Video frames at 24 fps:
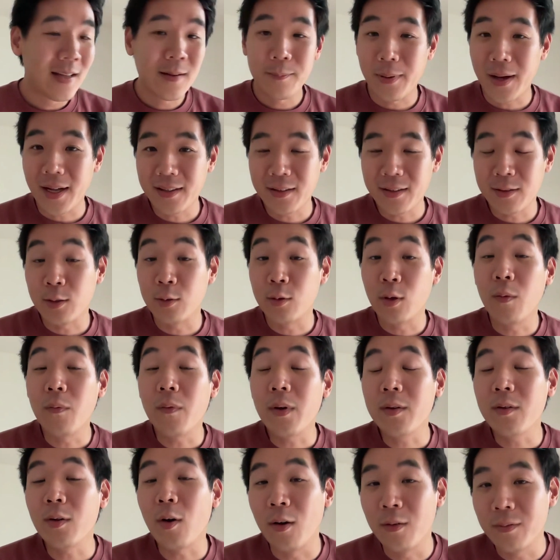But you don't
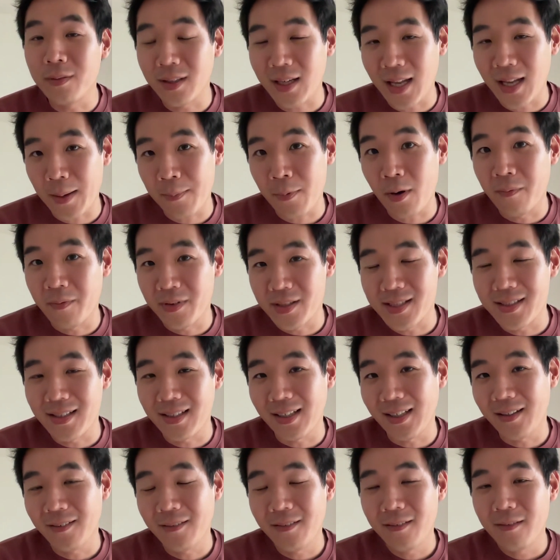want to overlap,
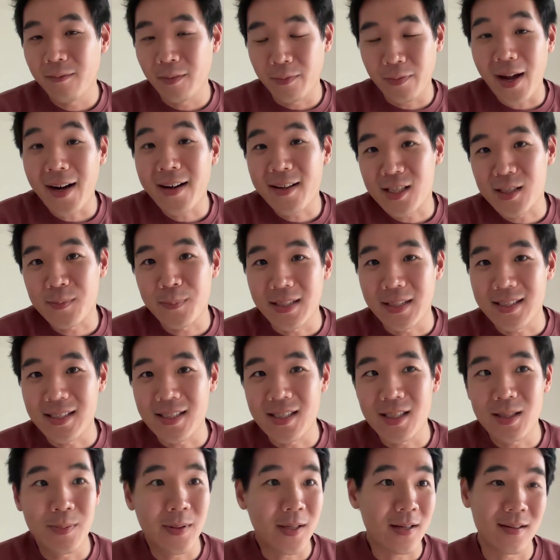obviously, with other
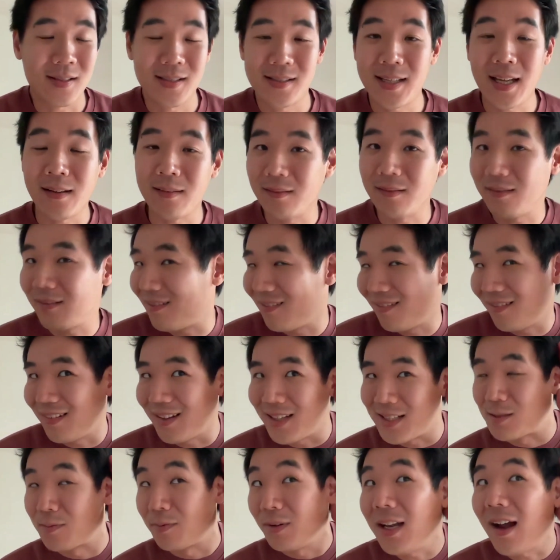species, because then
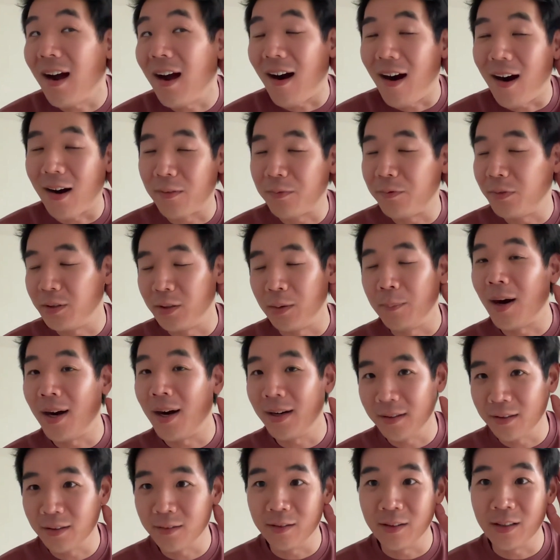it's really hard for your
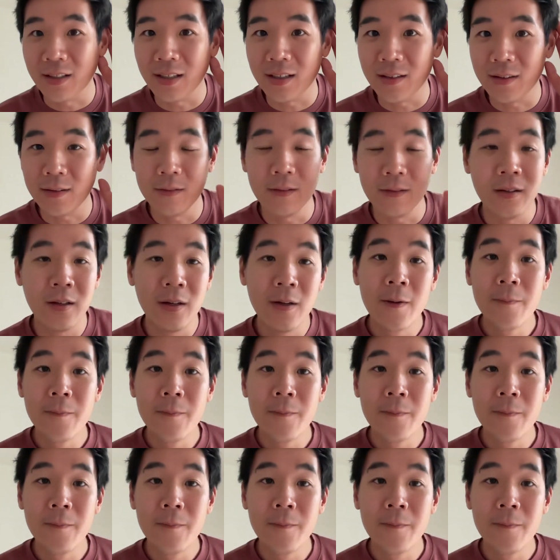partner to hear you.